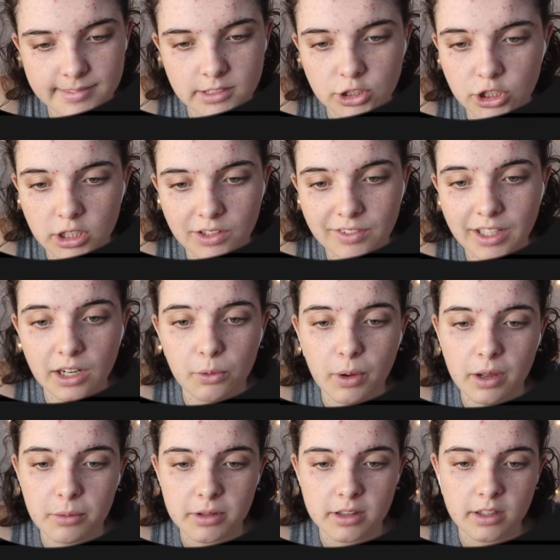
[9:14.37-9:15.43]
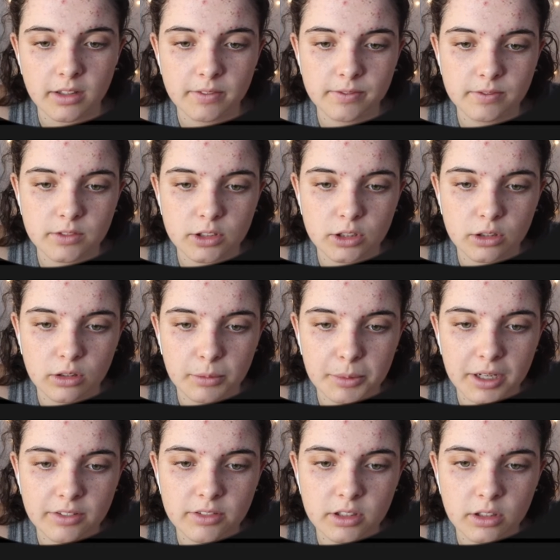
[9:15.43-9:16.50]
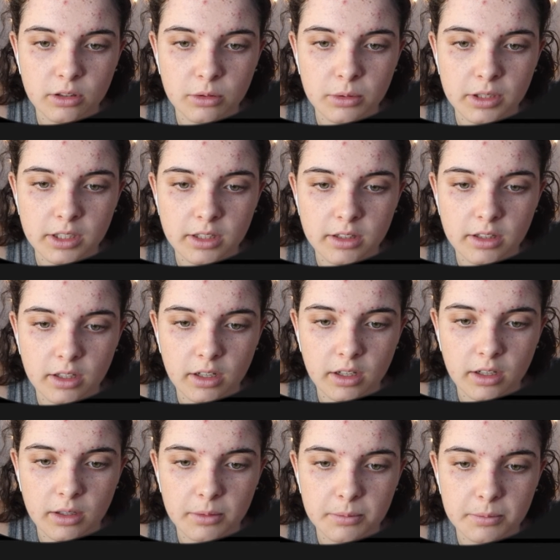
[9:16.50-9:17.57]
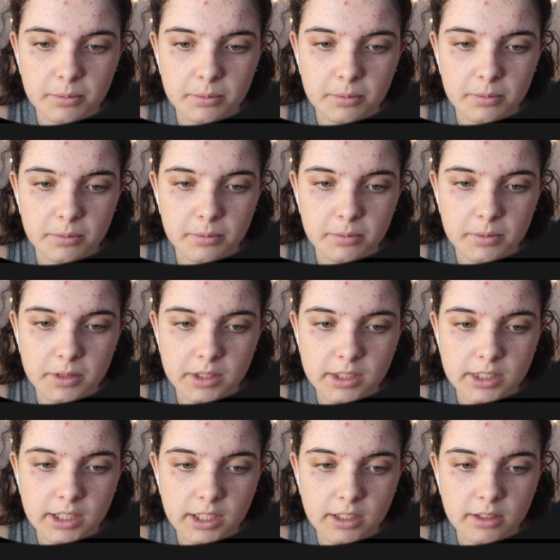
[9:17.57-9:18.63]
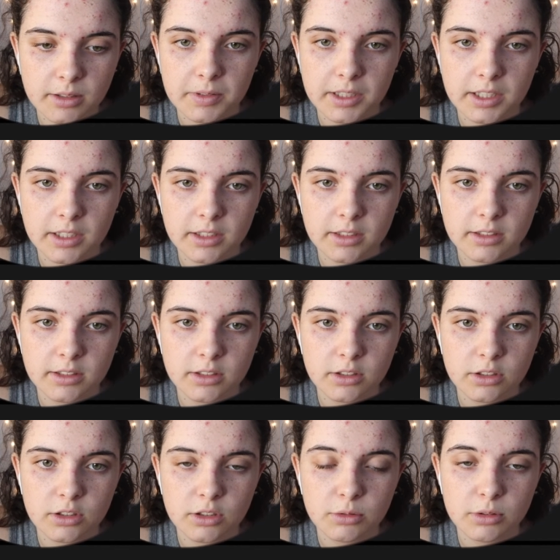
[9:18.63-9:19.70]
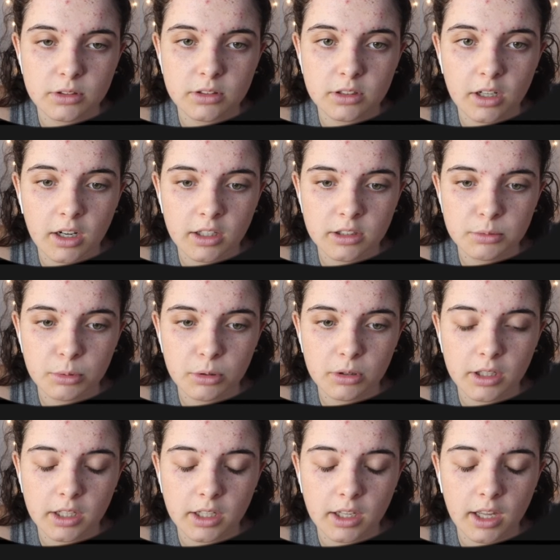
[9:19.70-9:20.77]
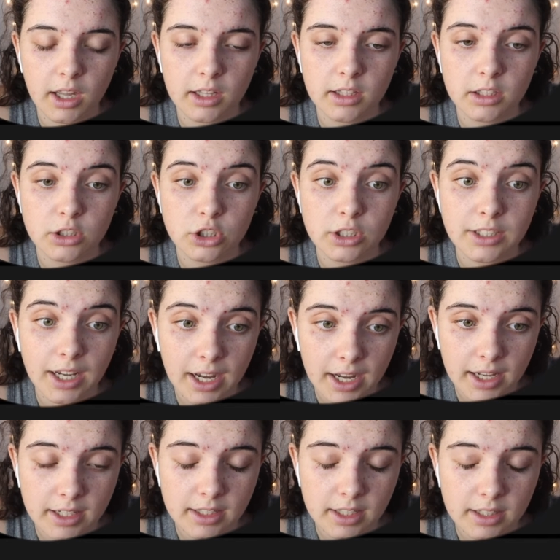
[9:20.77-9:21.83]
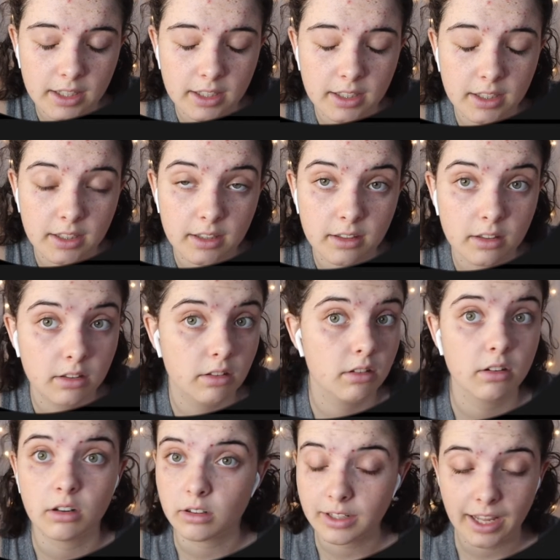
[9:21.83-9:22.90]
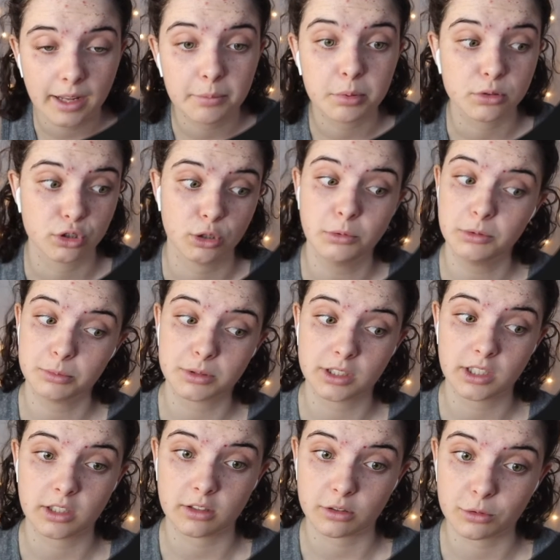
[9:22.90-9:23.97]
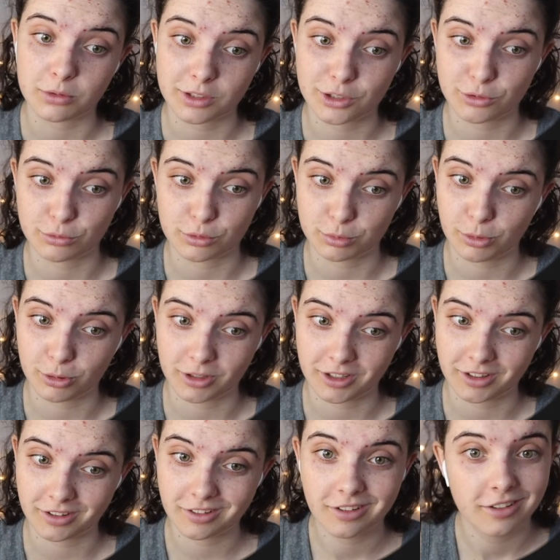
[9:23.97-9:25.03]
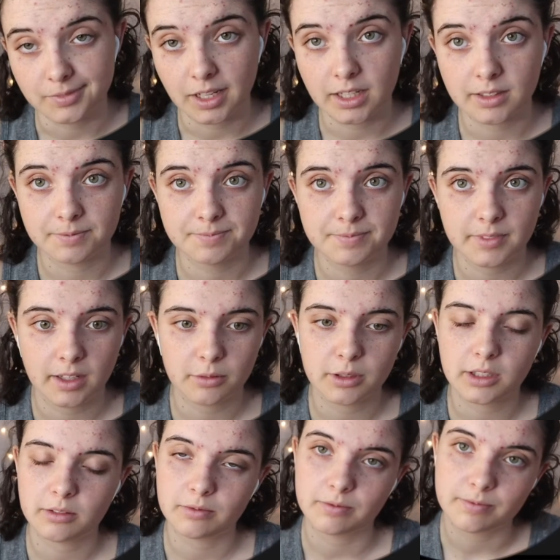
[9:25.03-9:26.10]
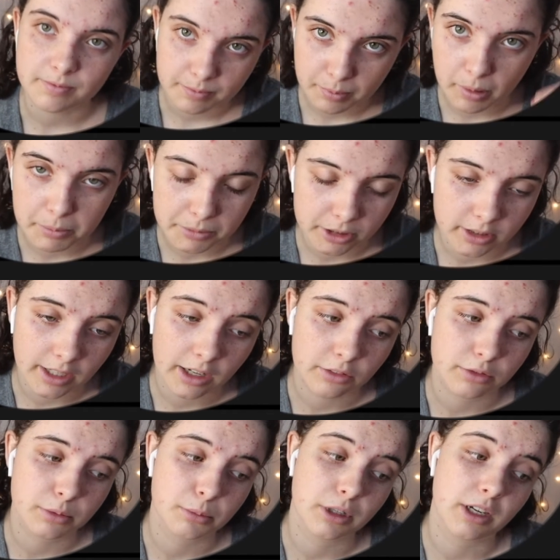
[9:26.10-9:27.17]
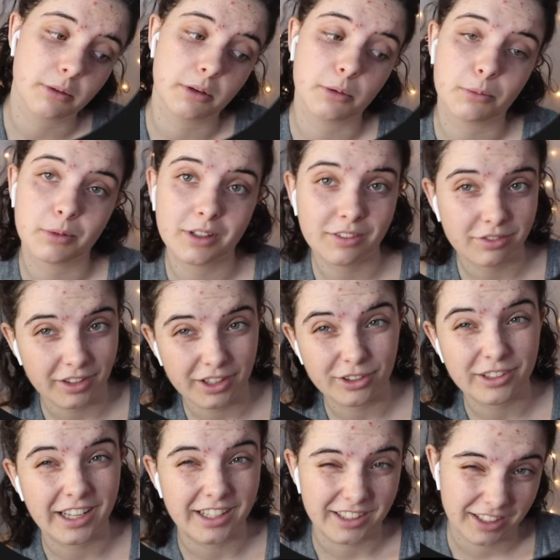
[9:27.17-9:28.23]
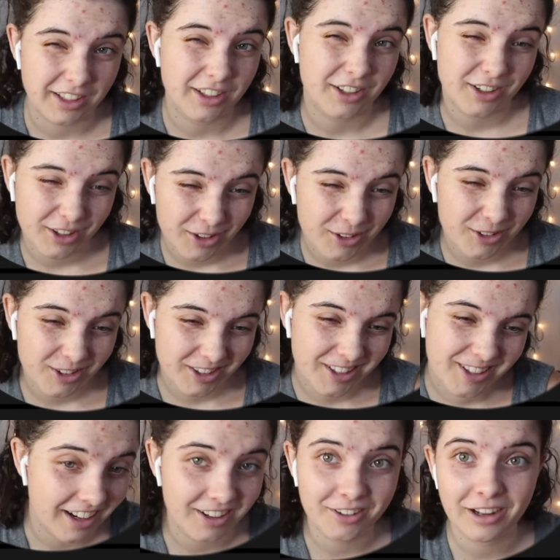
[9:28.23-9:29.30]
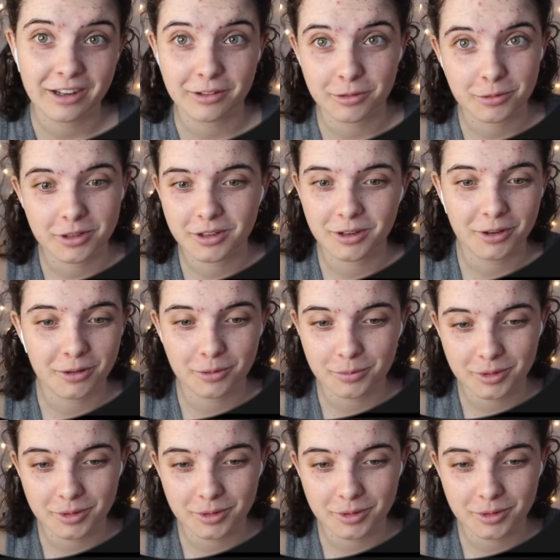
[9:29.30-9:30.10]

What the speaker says: She didn't even get away with it. So I'm gonna have to go with D, because she was caught smoking and then she died, and then her dad presumably knew that she was smoking. Yeah, that really bumped her down from where I would have, if like her dad didn't know. I don't know how he wouldn't know,